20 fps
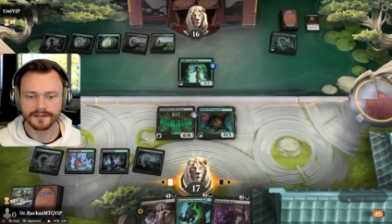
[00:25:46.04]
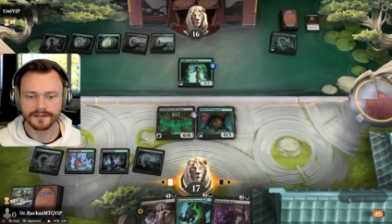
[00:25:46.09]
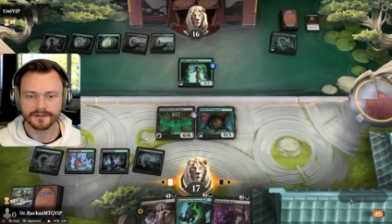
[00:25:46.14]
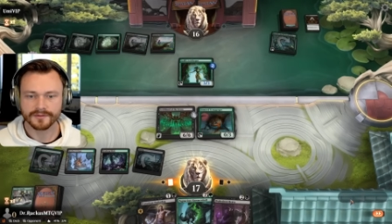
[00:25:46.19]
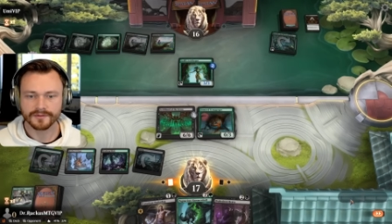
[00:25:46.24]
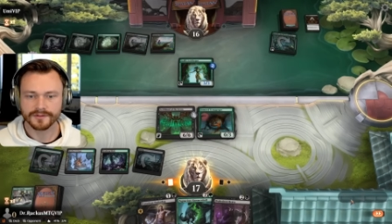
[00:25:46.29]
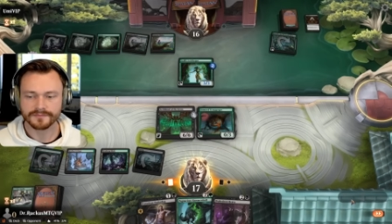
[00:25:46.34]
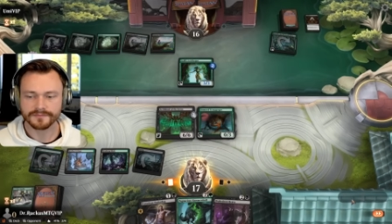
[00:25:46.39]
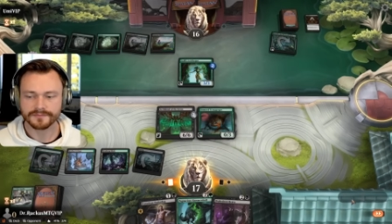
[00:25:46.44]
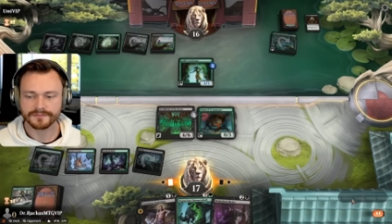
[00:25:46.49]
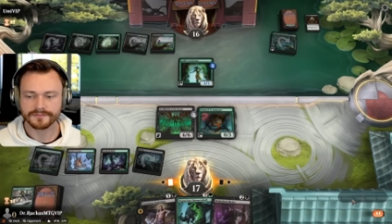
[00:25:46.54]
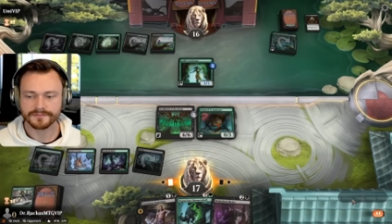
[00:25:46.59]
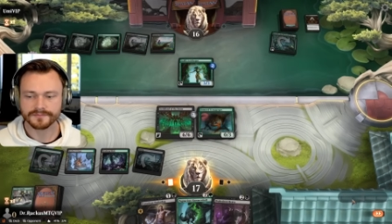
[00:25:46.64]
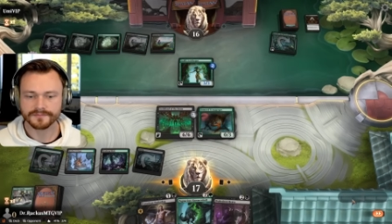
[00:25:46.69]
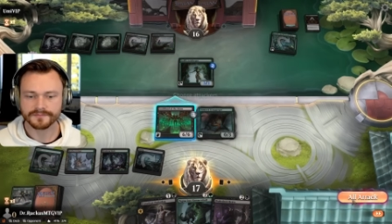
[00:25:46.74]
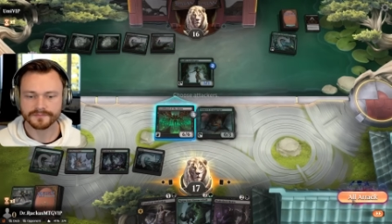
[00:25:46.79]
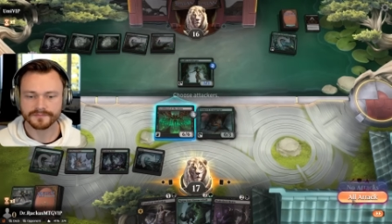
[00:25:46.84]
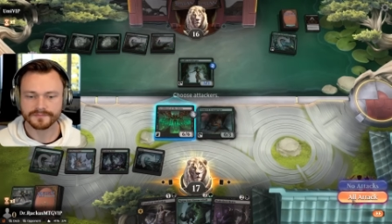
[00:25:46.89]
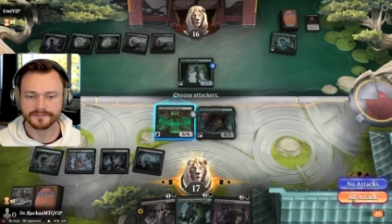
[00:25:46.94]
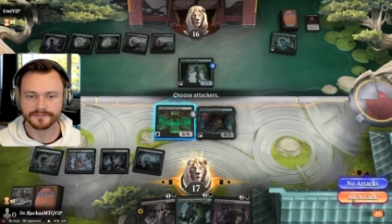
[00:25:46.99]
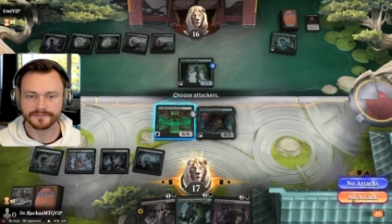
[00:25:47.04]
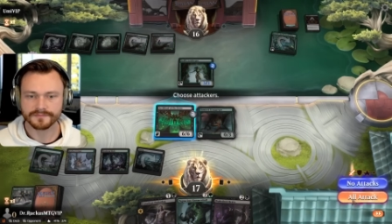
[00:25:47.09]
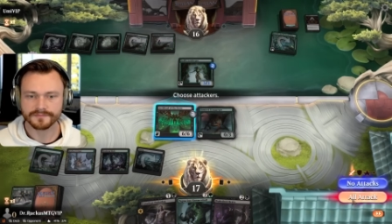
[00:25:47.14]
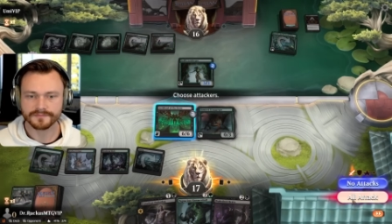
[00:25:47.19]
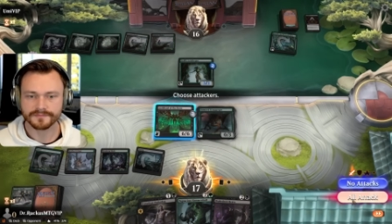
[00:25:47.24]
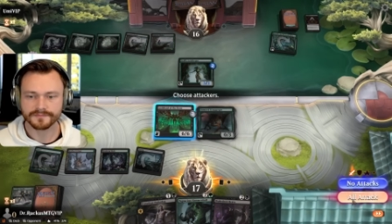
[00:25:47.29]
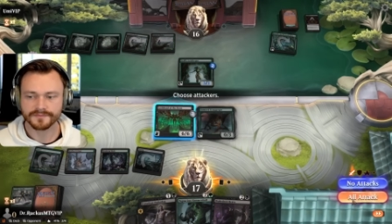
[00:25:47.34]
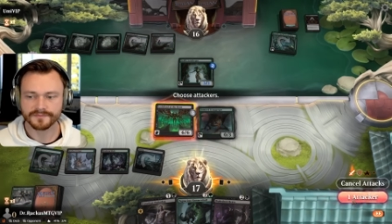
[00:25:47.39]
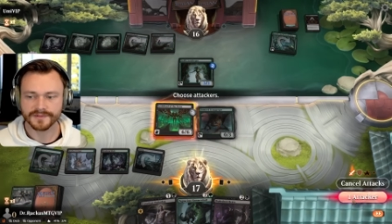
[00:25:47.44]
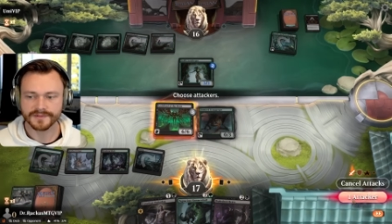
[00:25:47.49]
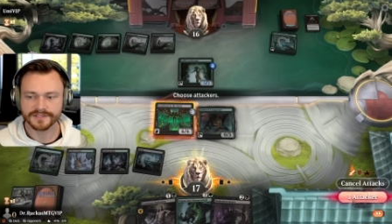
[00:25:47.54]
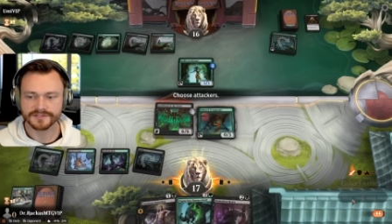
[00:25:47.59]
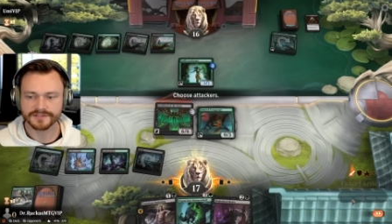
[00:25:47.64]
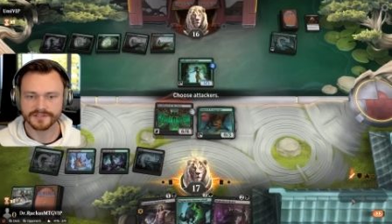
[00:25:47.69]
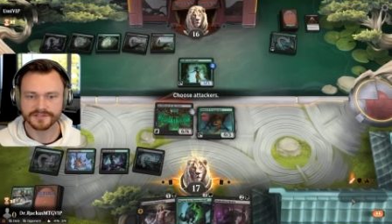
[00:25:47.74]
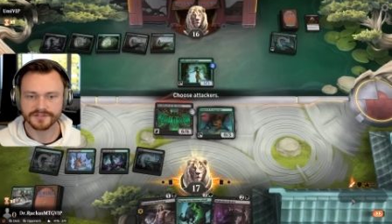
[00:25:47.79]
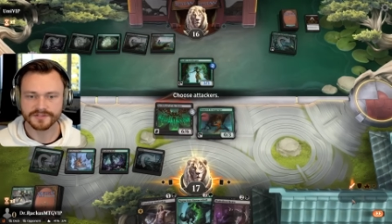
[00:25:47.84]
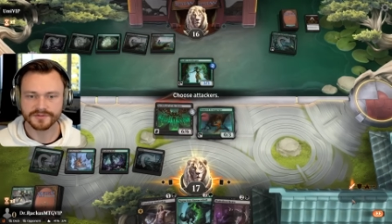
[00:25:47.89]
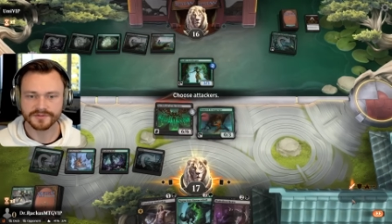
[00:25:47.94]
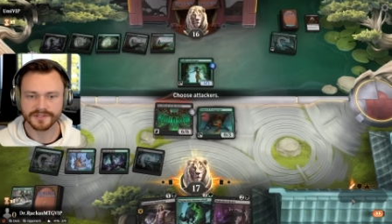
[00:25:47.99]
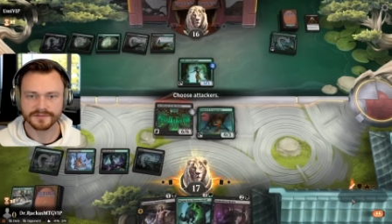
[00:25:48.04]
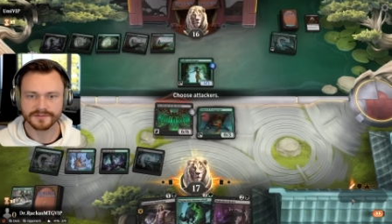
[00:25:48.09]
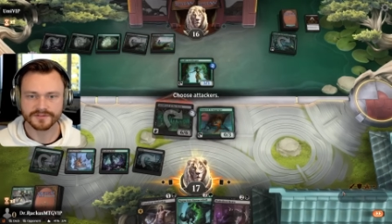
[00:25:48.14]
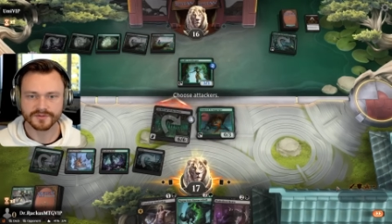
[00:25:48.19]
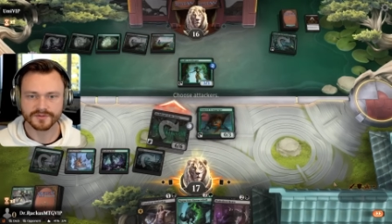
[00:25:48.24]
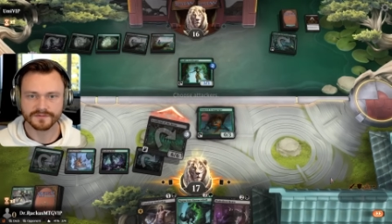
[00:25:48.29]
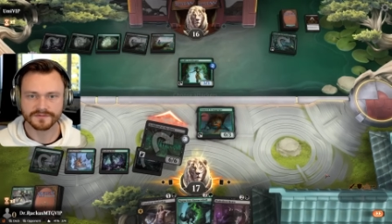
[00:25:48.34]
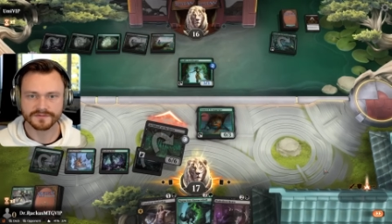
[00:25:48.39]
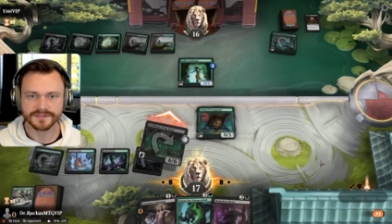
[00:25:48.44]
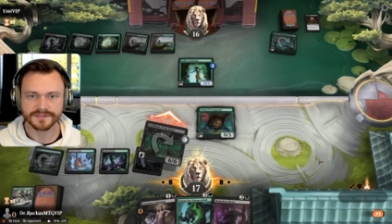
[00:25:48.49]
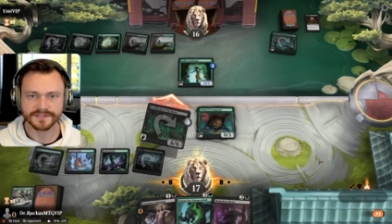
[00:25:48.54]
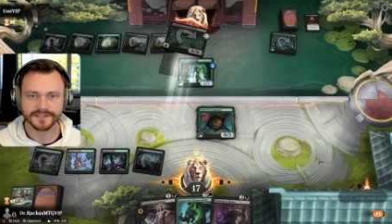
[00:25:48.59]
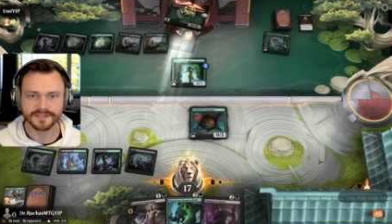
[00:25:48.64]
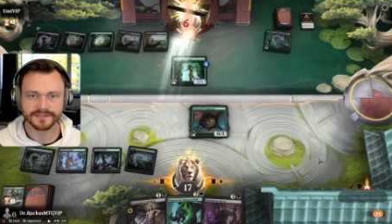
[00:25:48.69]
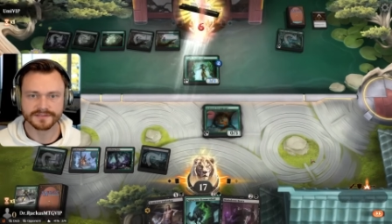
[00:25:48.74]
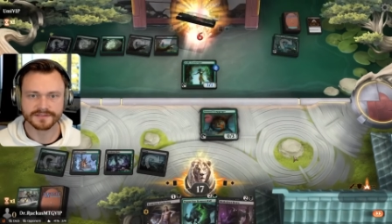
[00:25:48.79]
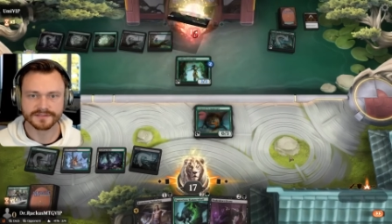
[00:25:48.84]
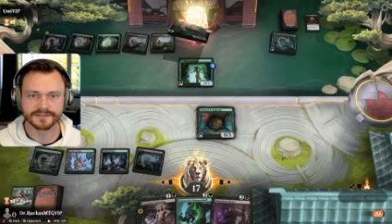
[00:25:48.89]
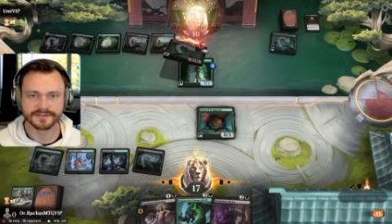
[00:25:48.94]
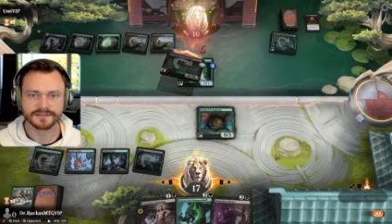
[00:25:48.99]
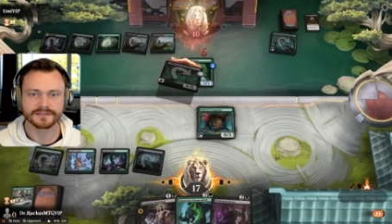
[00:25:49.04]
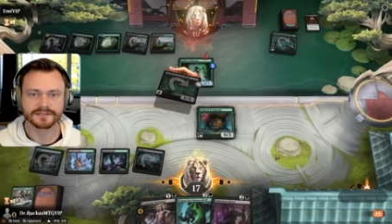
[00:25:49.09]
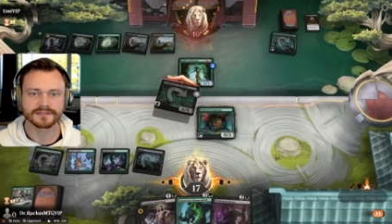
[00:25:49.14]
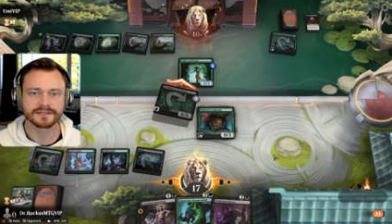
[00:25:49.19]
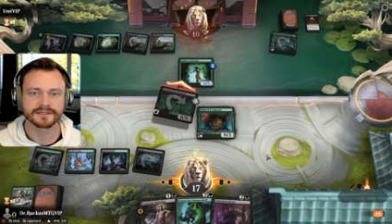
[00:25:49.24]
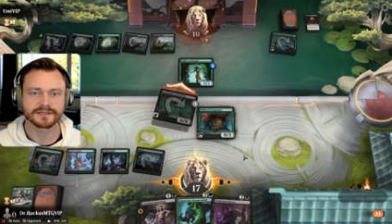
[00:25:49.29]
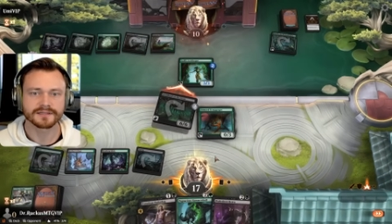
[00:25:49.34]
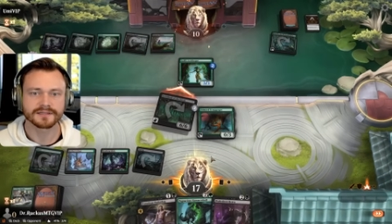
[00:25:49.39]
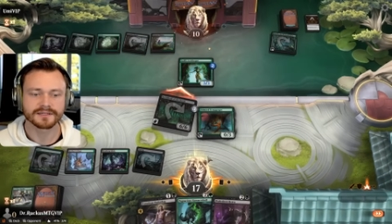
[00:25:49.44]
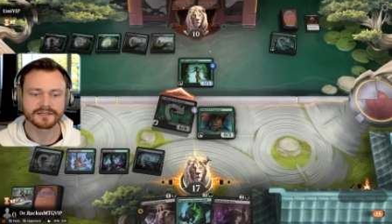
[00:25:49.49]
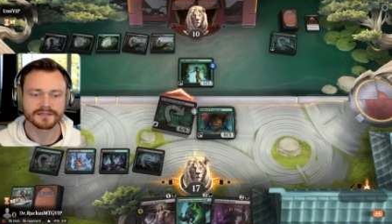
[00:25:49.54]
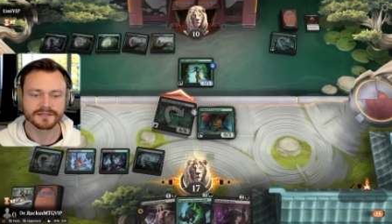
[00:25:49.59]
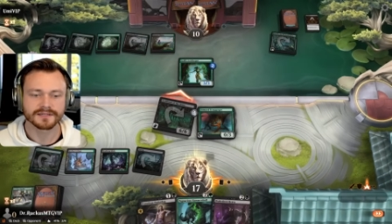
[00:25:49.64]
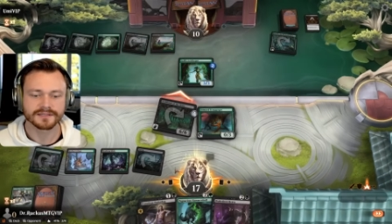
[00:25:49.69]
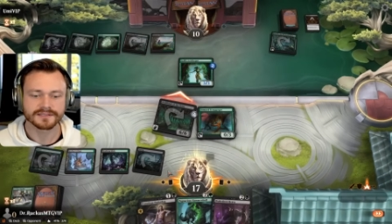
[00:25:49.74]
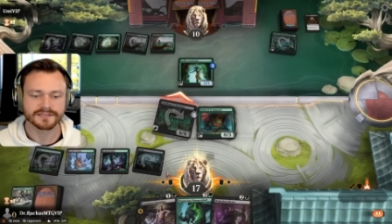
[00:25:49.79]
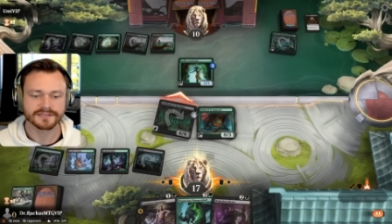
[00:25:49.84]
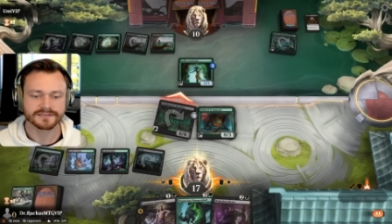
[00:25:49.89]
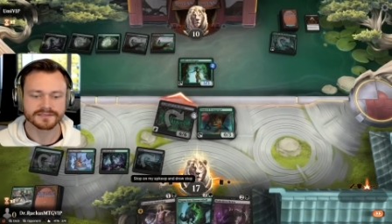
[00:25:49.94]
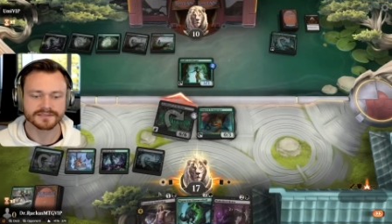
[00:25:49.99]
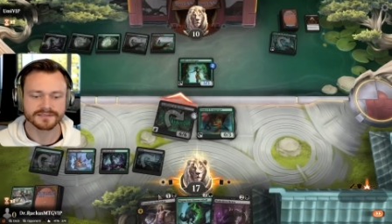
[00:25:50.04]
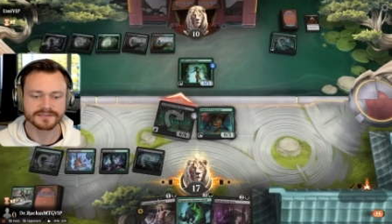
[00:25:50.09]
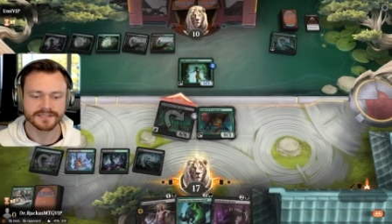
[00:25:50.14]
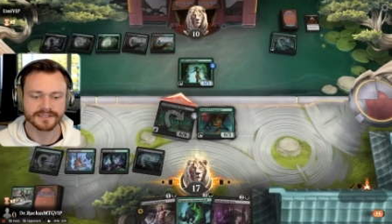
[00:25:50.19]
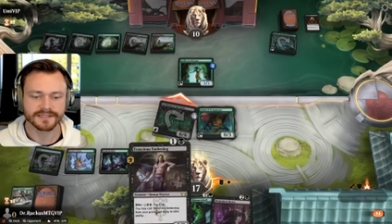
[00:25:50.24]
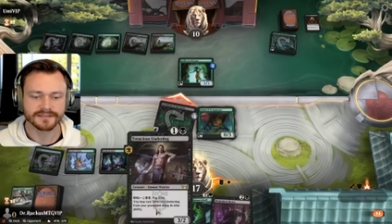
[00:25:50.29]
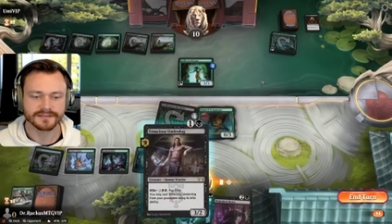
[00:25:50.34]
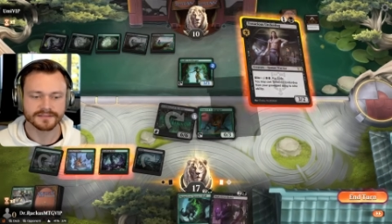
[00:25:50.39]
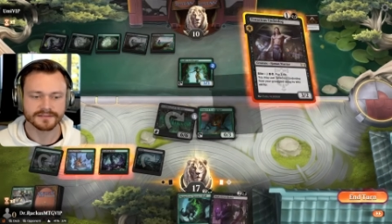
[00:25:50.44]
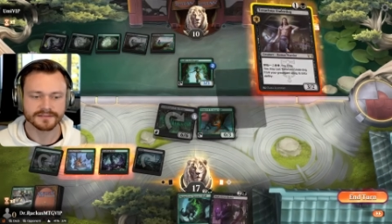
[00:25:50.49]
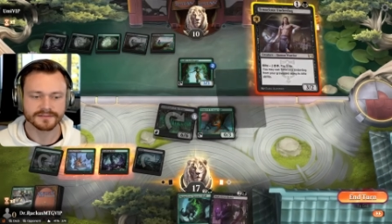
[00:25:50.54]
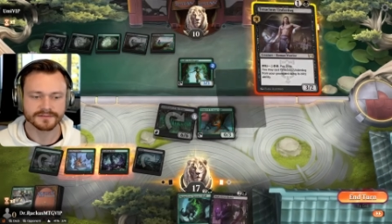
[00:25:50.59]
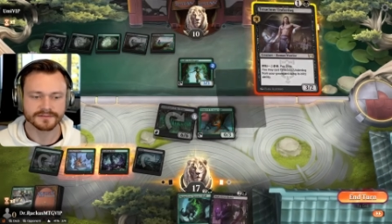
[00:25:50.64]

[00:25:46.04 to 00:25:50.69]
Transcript: Well, it's just you then. Swing for 6. Down to 10.